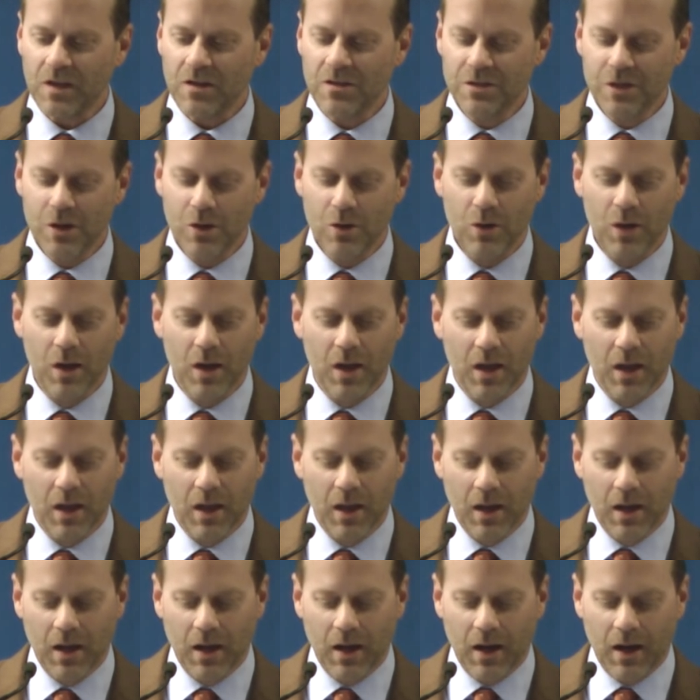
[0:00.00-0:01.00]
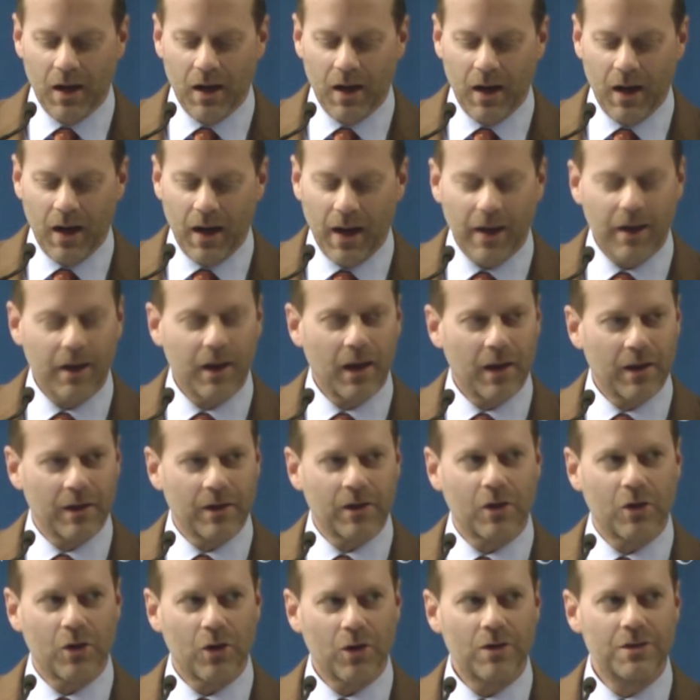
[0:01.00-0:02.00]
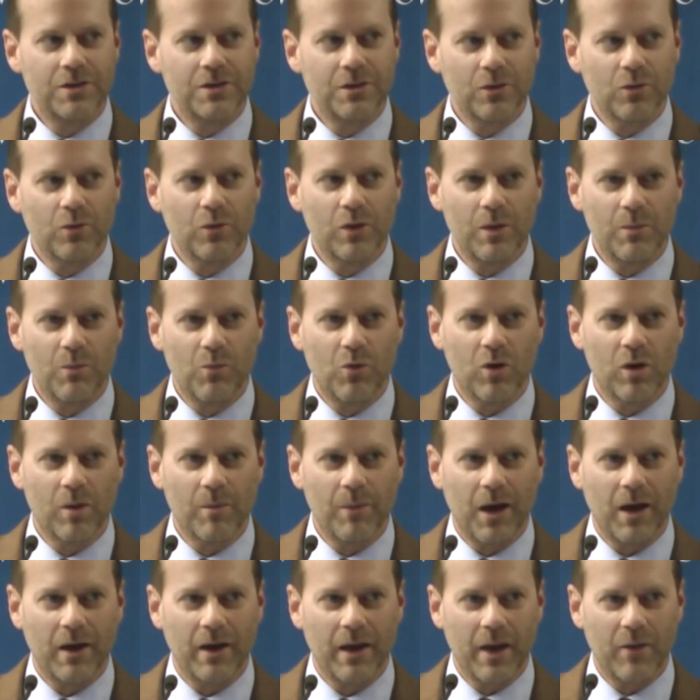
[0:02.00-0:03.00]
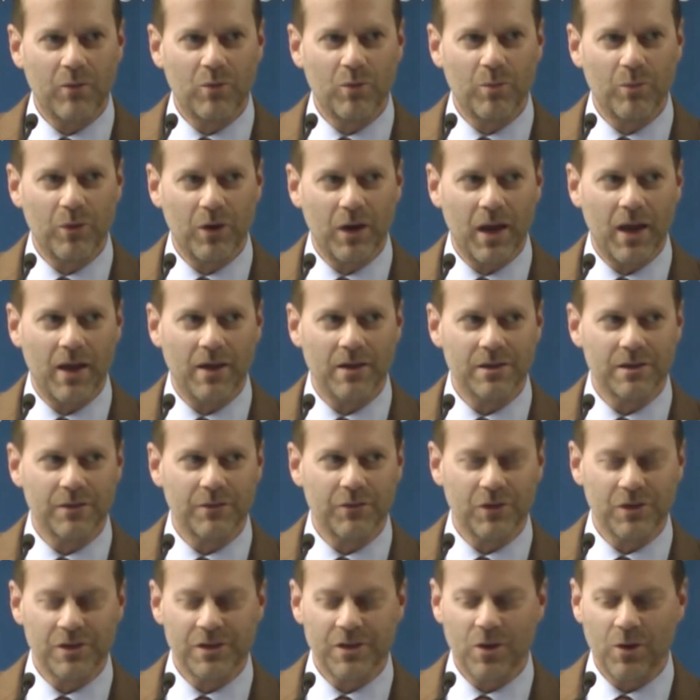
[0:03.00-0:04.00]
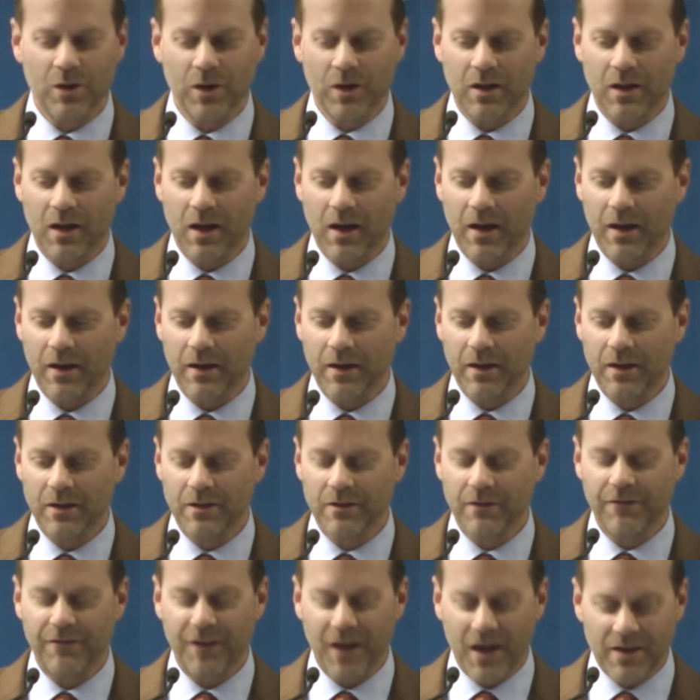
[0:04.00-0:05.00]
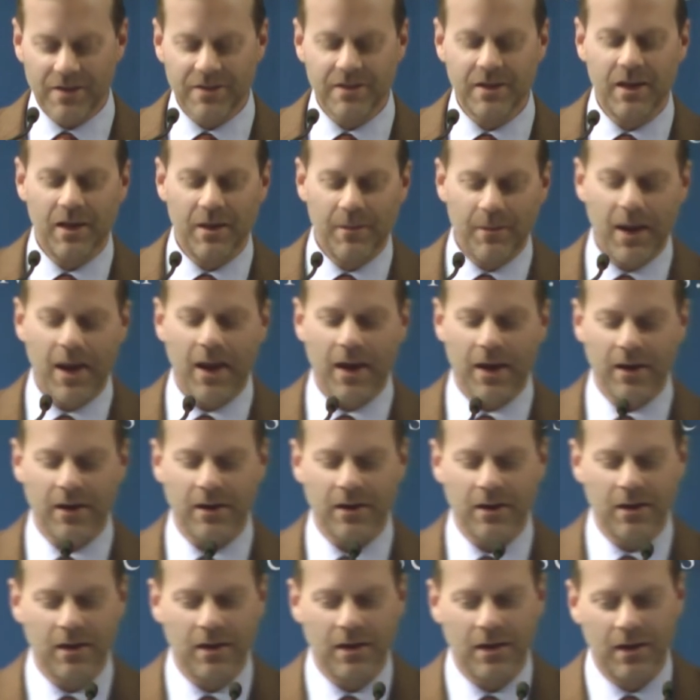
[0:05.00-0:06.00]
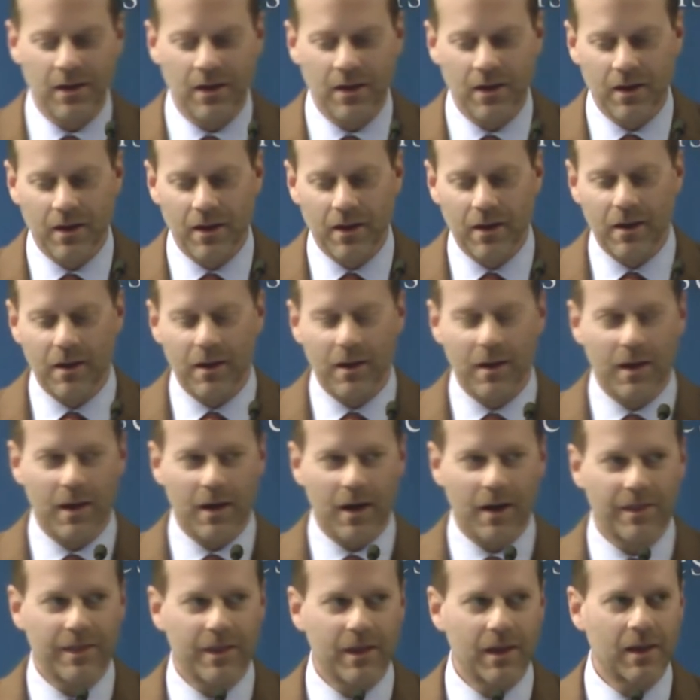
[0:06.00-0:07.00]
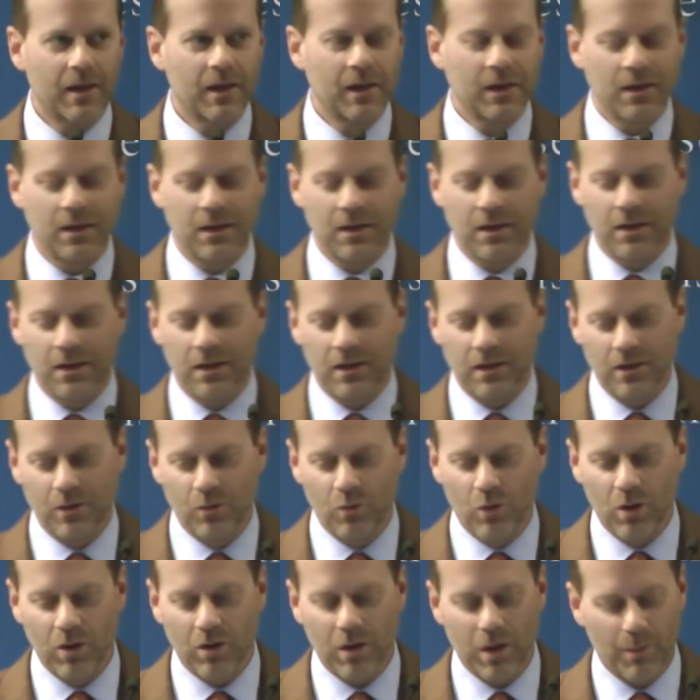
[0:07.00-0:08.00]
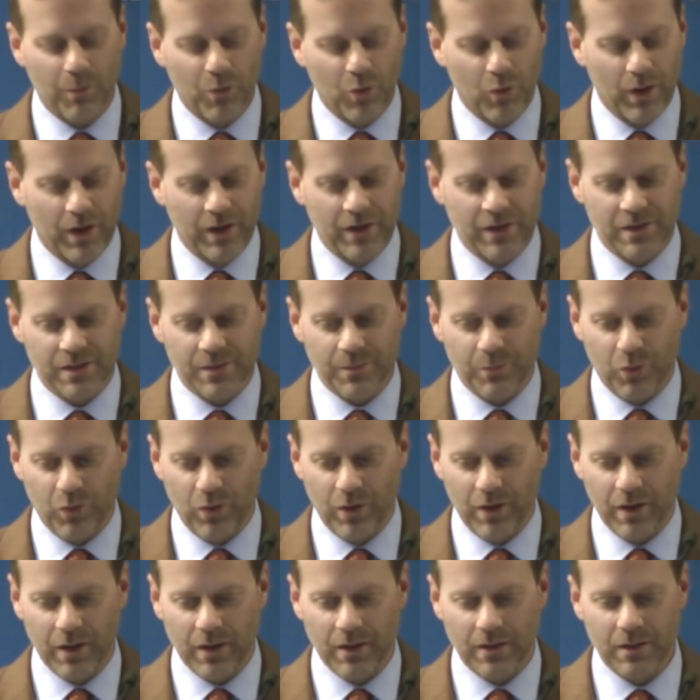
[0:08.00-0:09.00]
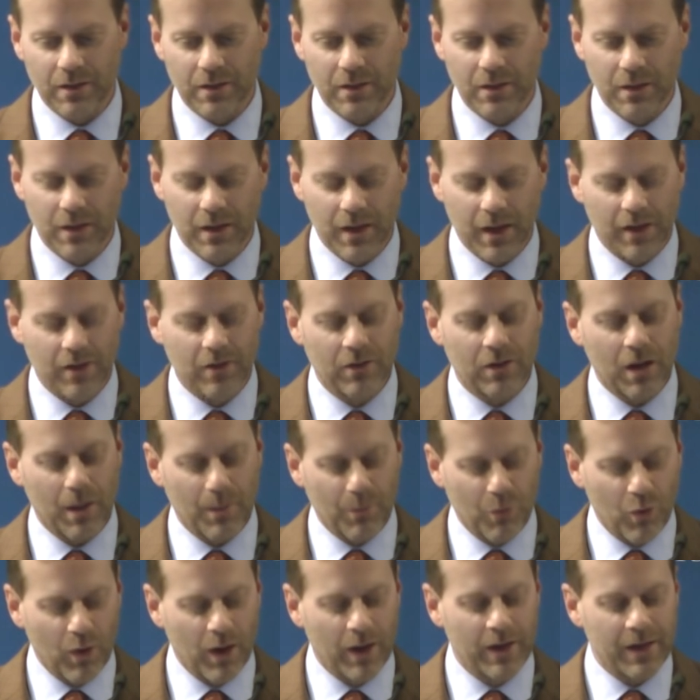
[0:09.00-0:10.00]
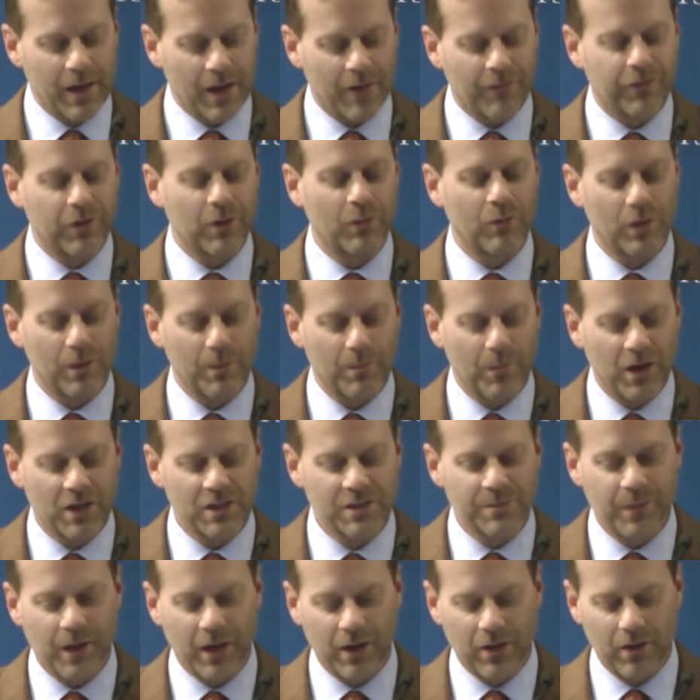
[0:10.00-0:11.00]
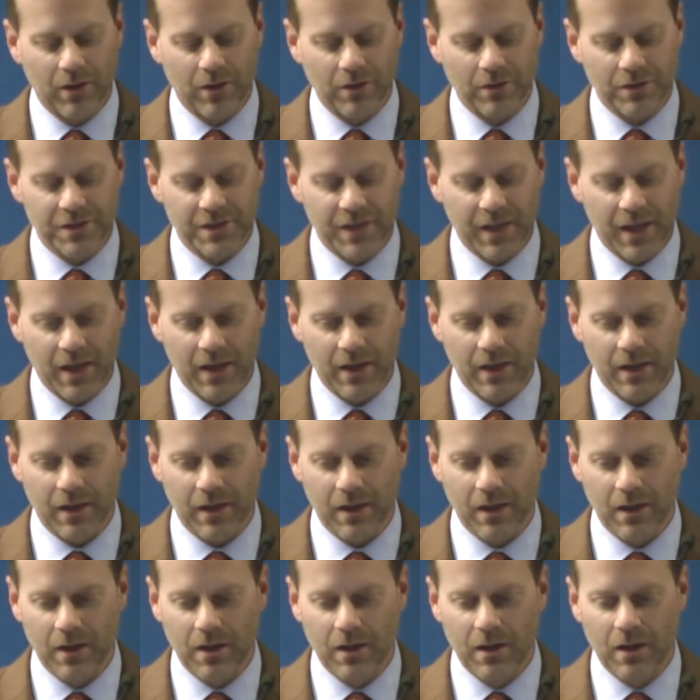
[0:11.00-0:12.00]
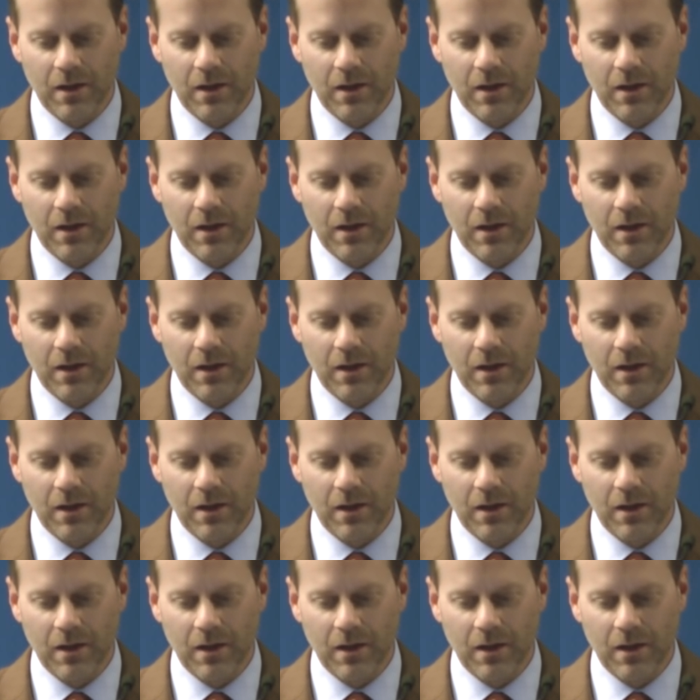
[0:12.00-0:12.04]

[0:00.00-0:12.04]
So I, I encourage you to read more about Edward Bernays if you're so inclined. He's a fascinating man, and I think you won't come away disappointed. And you'll come away definitely with a much better understanding